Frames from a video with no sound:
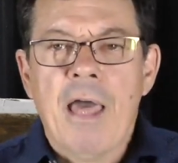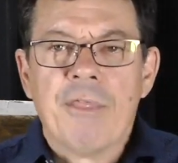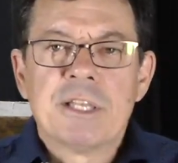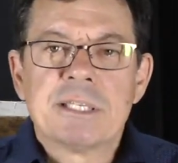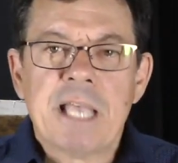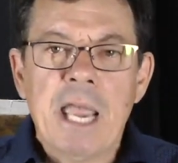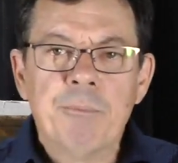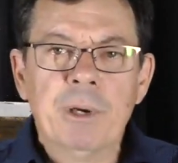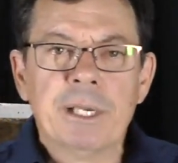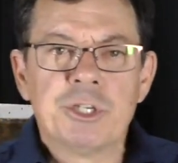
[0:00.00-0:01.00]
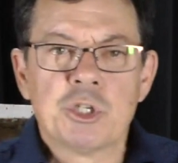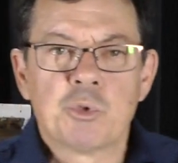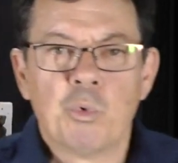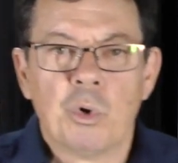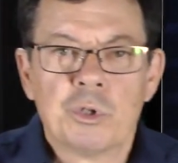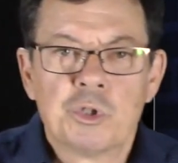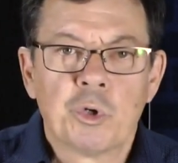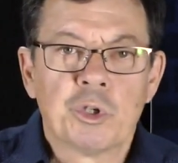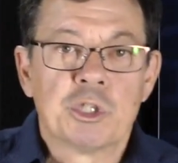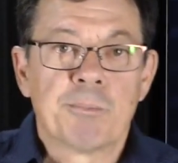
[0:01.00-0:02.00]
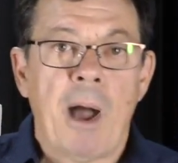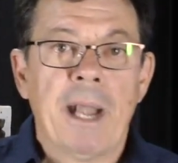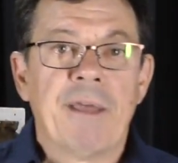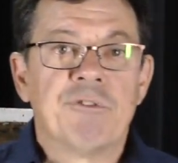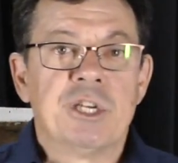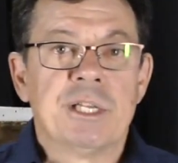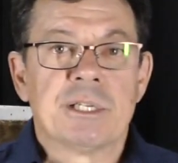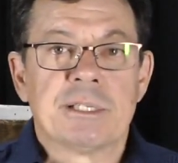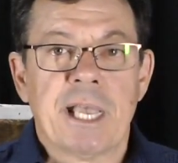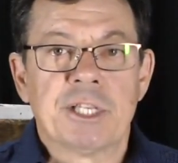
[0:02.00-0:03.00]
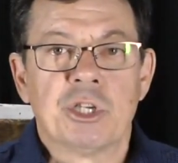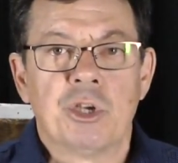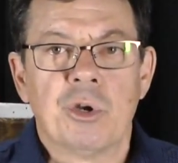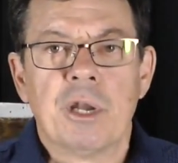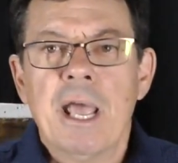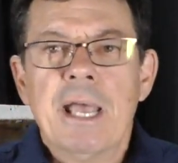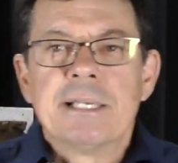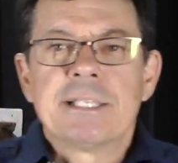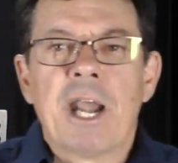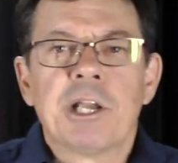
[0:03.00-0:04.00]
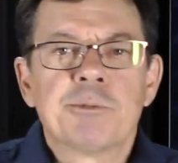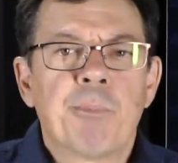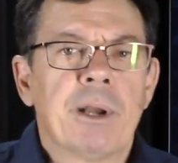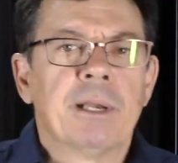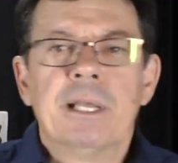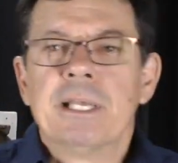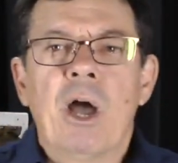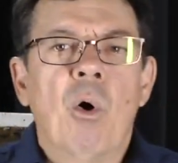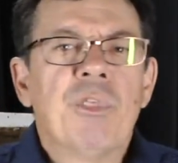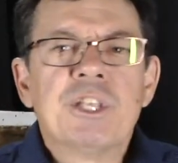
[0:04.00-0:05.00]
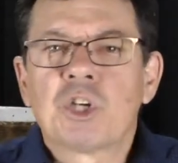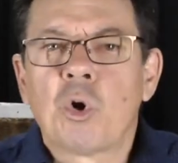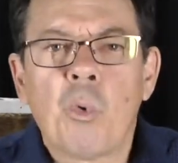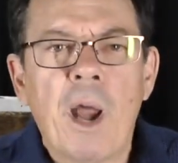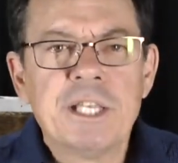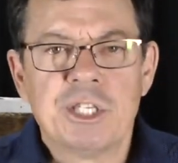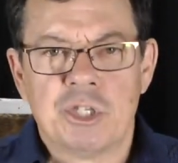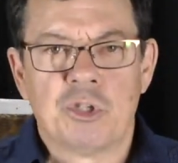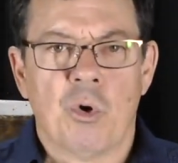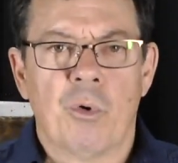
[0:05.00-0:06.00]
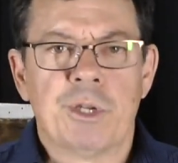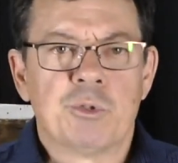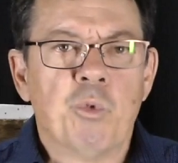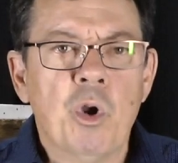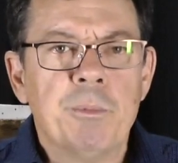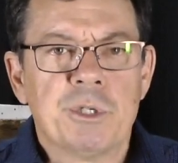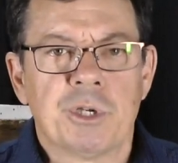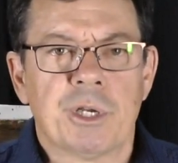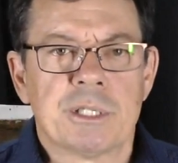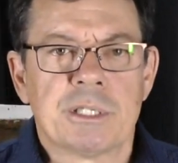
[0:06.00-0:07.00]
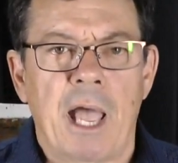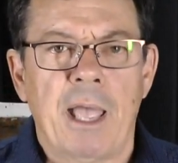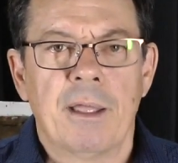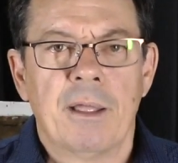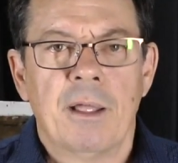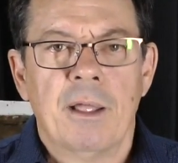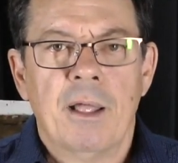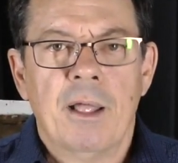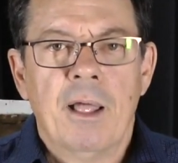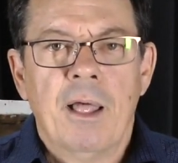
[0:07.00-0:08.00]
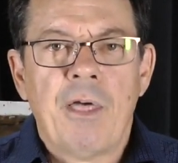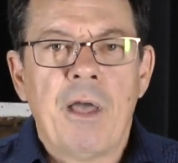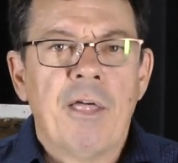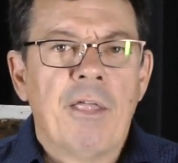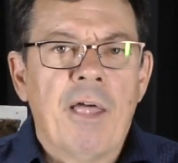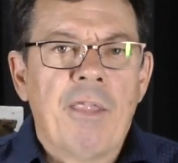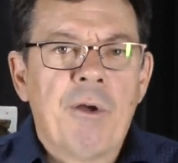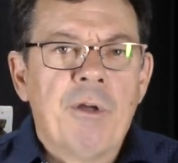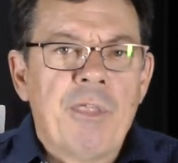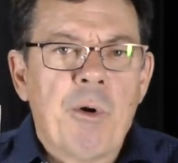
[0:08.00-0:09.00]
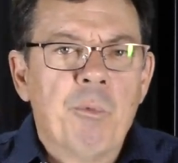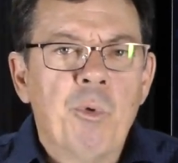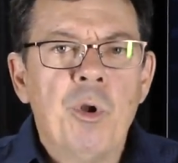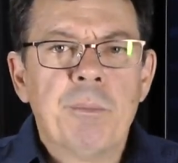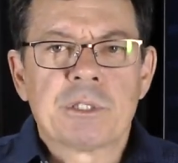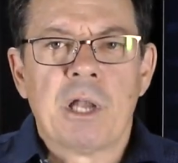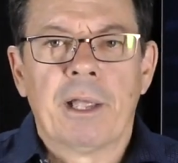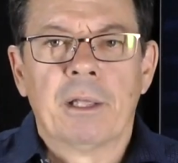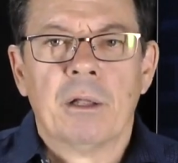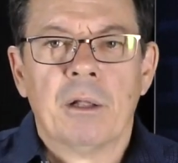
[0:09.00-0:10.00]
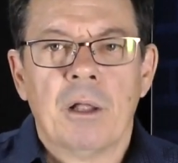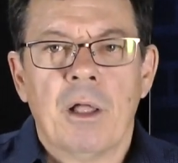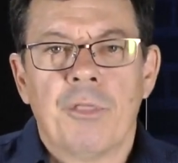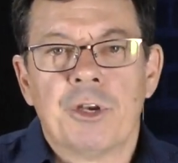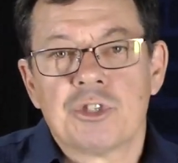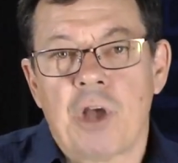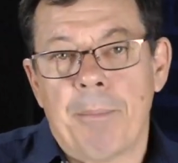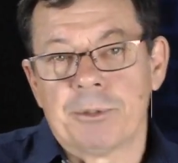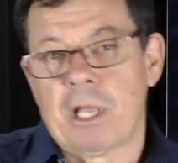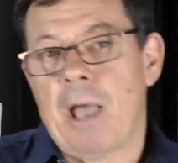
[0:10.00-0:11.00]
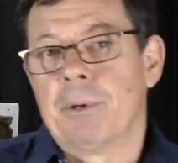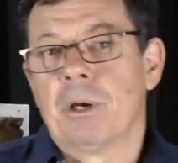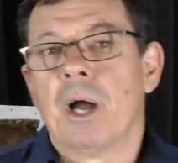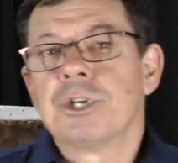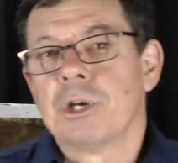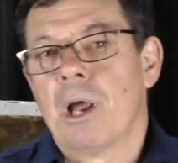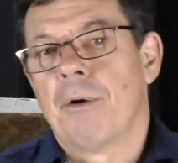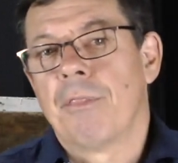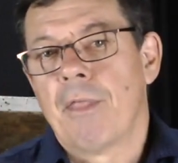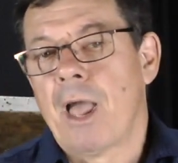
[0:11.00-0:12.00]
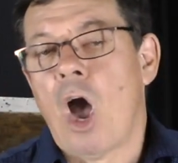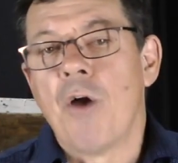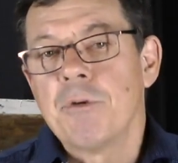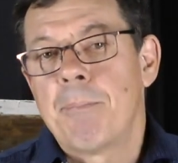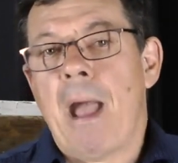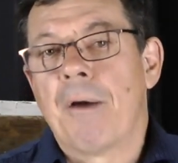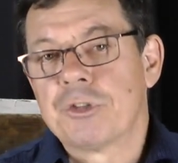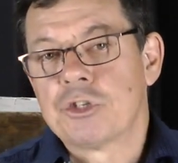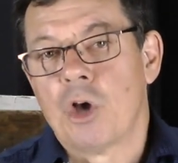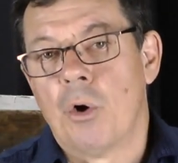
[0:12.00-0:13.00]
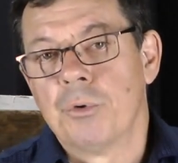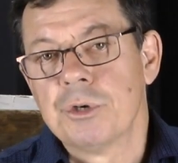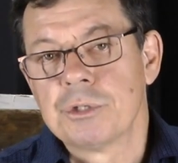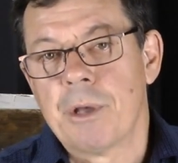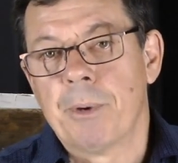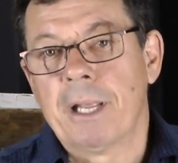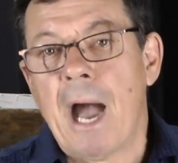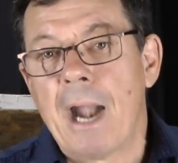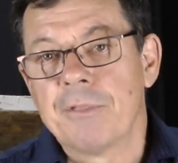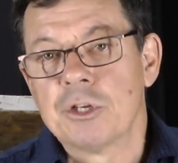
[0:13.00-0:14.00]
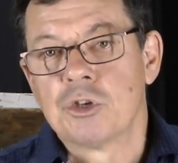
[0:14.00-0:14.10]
The same religious rulers who conspired to have Jesus executed started spreading all these crazy stories, rumors, you could say. They, they, there were rumors like the disciples came at night, you know, and they overpowered the soldiers that were guarding the